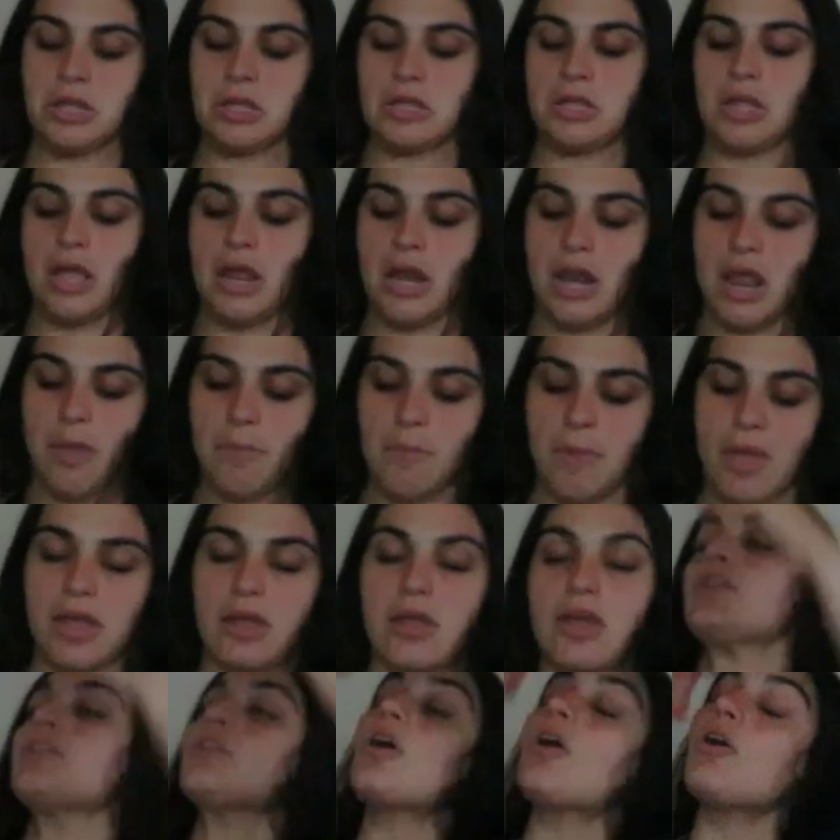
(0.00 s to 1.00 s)

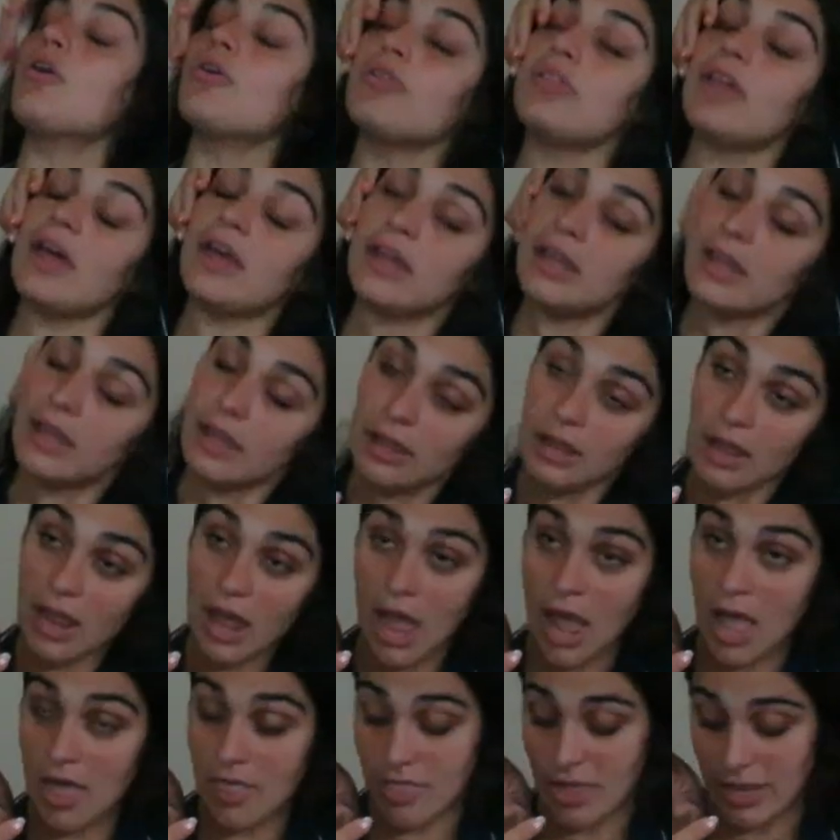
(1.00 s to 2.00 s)
dynamic. I know that
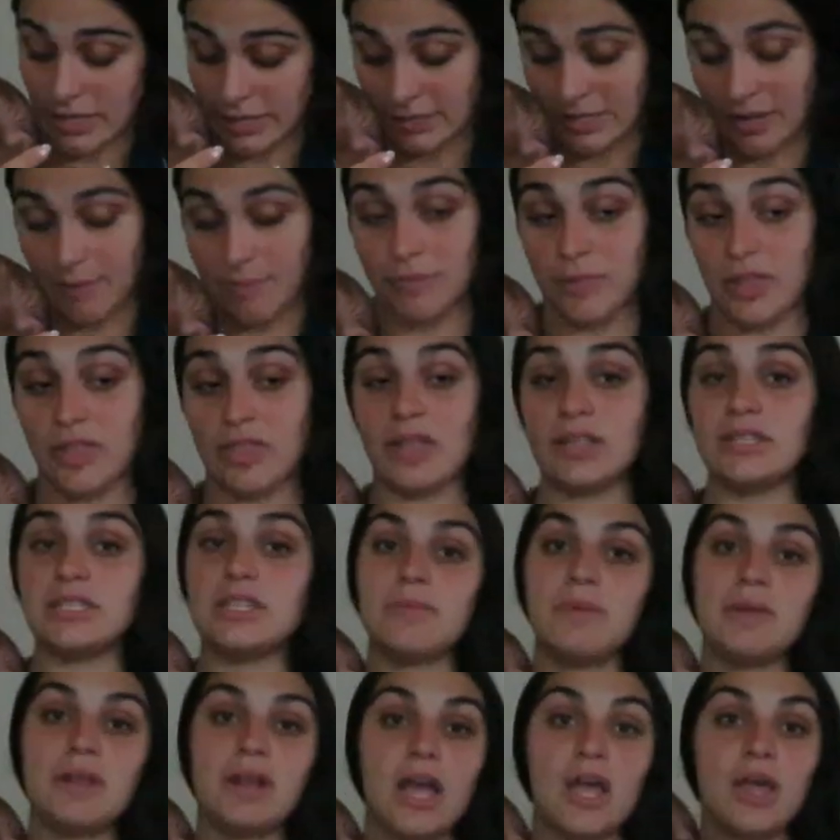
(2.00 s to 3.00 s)
that's something that
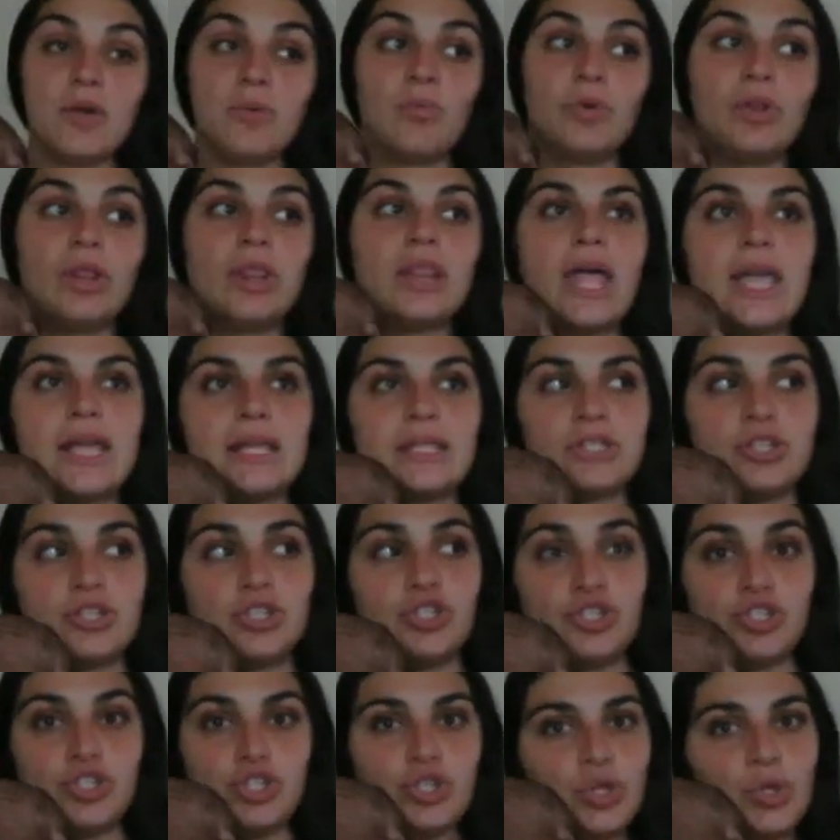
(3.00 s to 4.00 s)
Timmy and I would like to
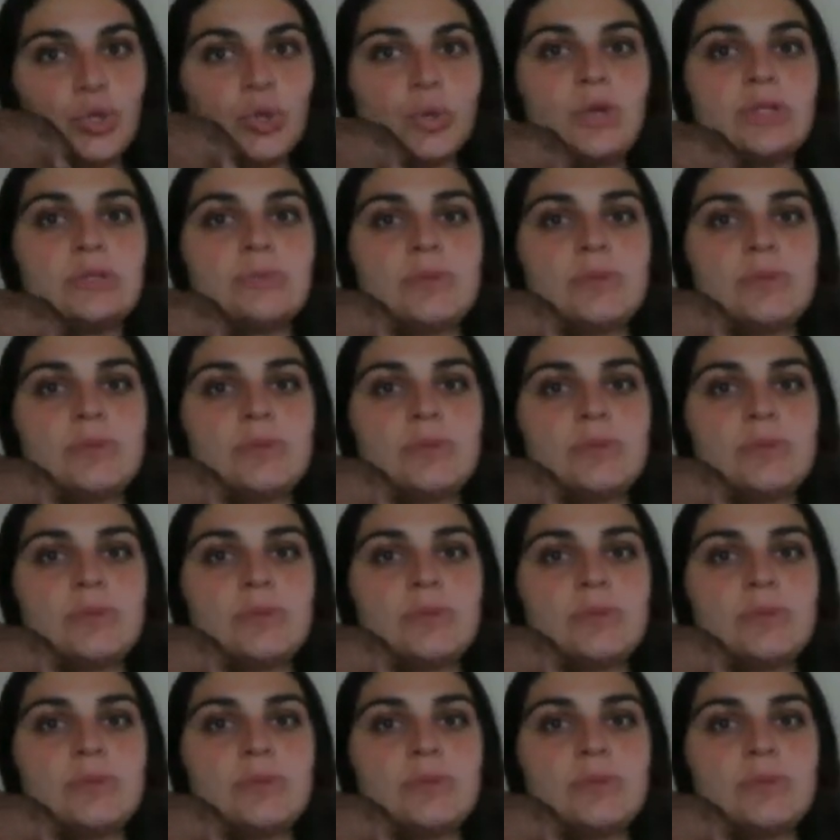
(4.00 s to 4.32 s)
do,